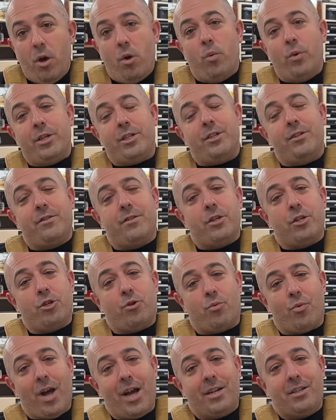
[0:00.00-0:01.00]
which is the
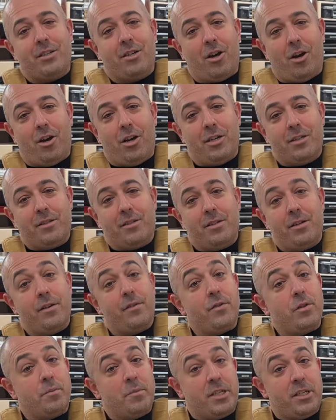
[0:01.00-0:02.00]
direct cost
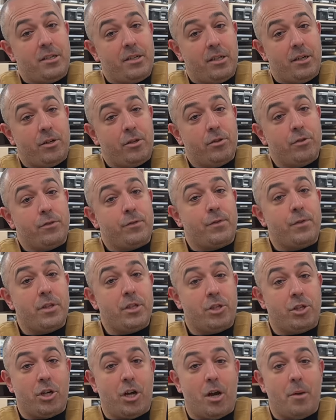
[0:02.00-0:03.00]
of the materials for the
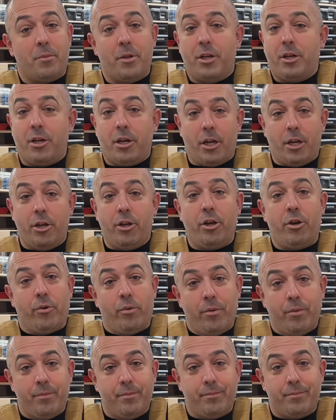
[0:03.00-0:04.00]
job that you're going to do.